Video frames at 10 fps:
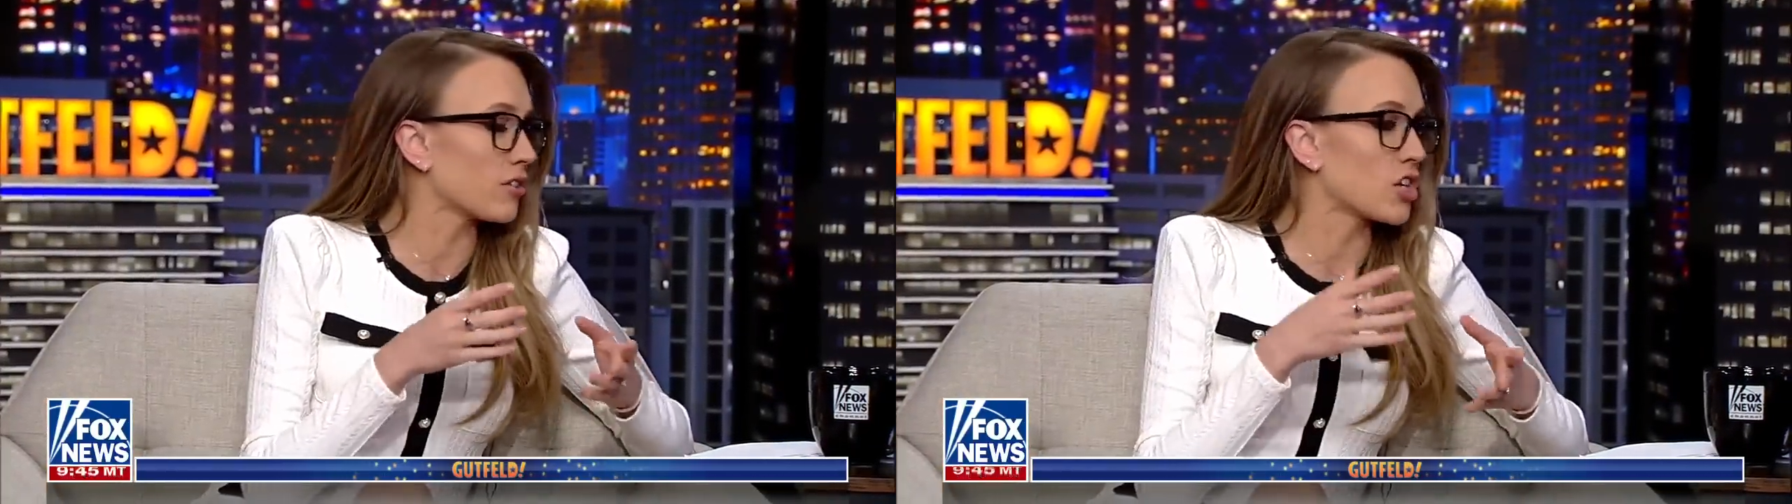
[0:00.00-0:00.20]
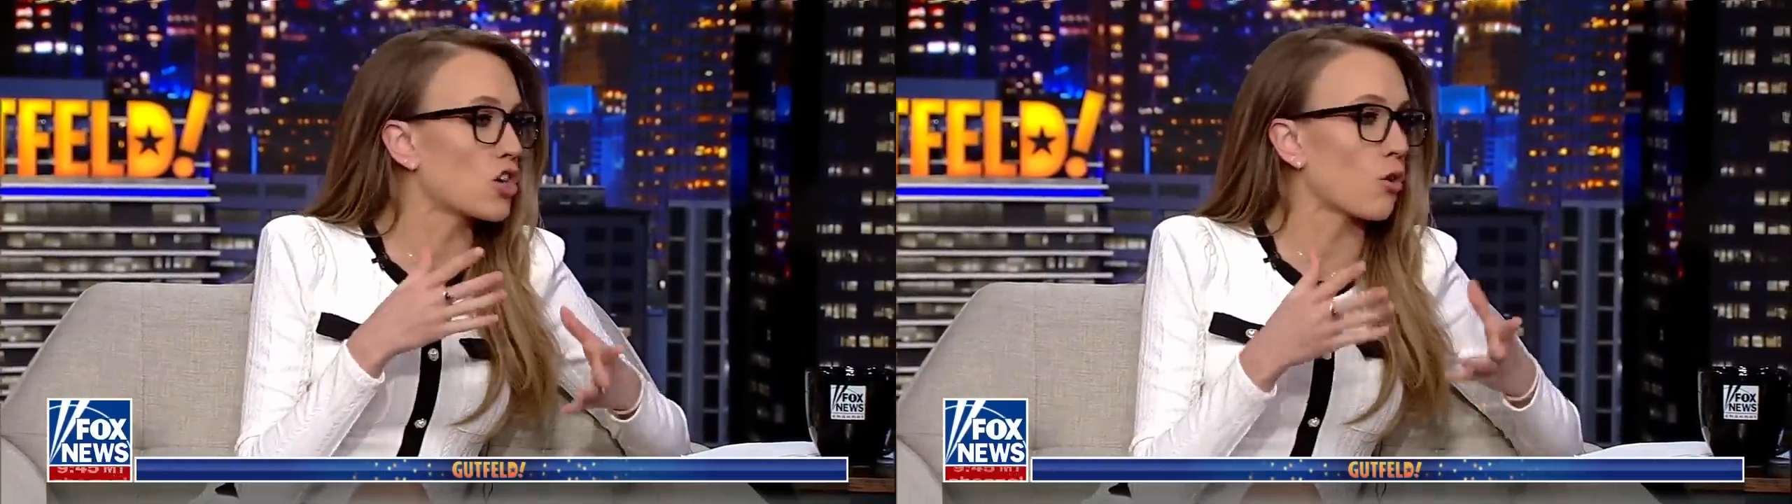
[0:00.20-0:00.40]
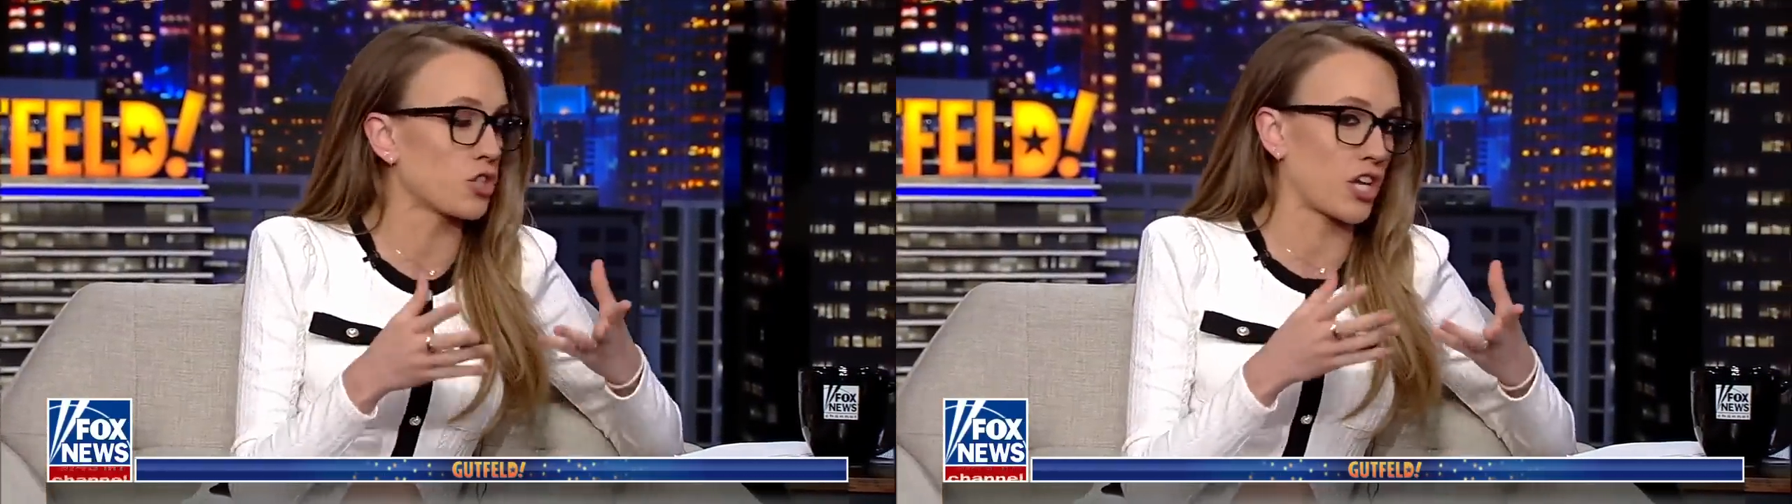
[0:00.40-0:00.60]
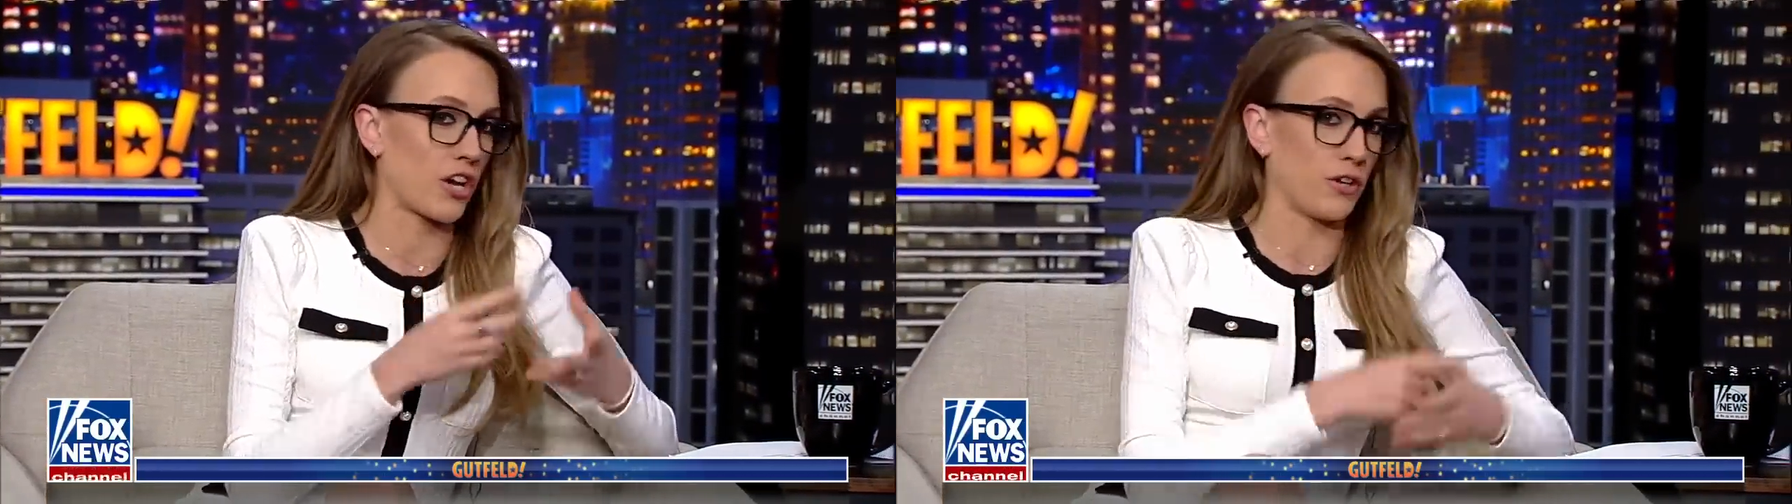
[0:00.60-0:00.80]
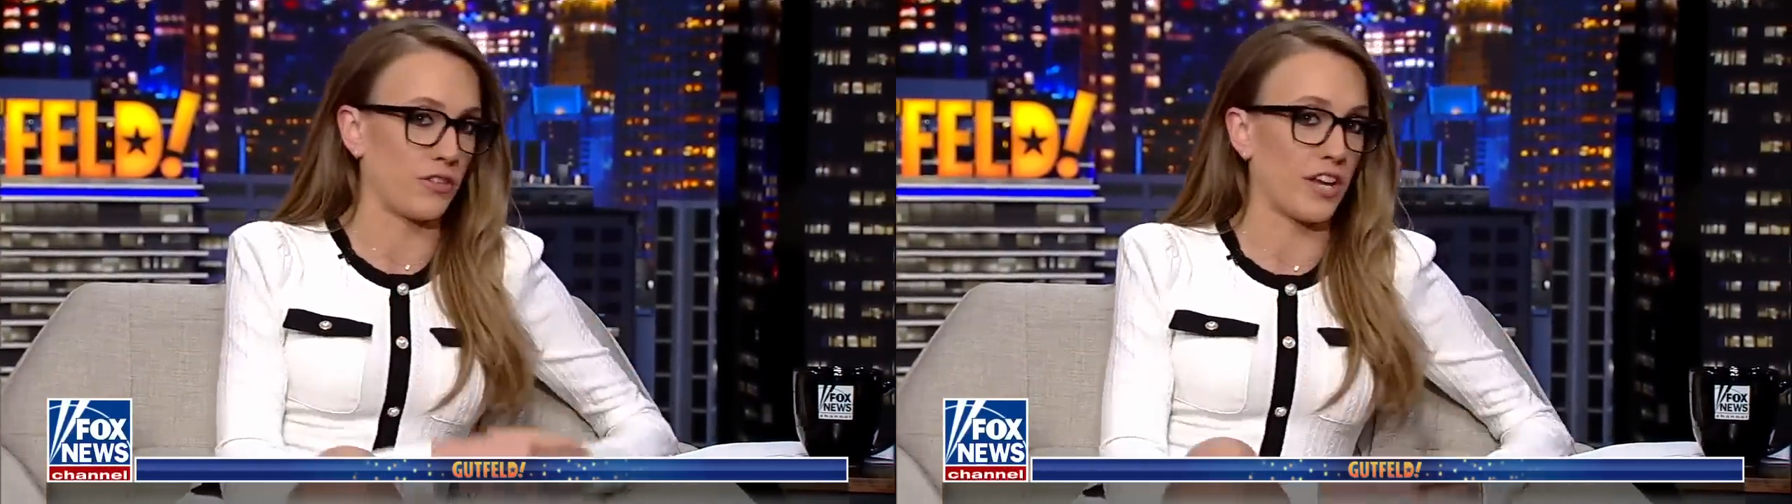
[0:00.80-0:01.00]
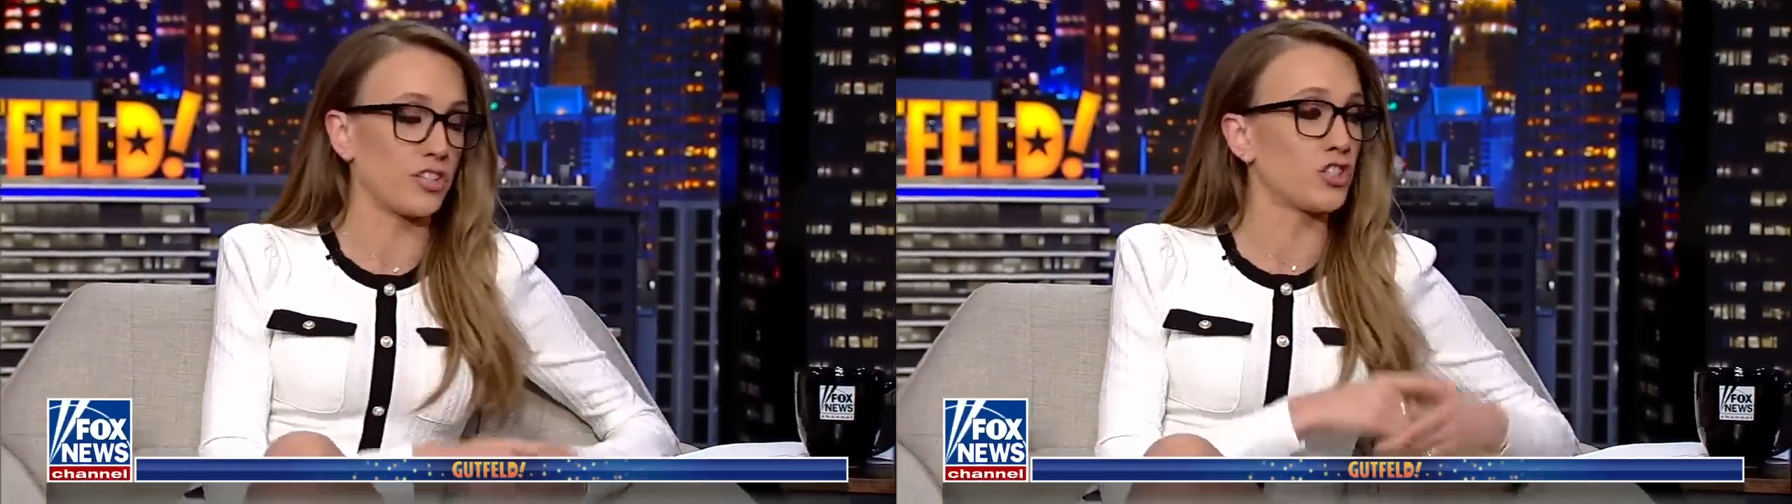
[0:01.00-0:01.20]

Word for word: negotiator, do you think?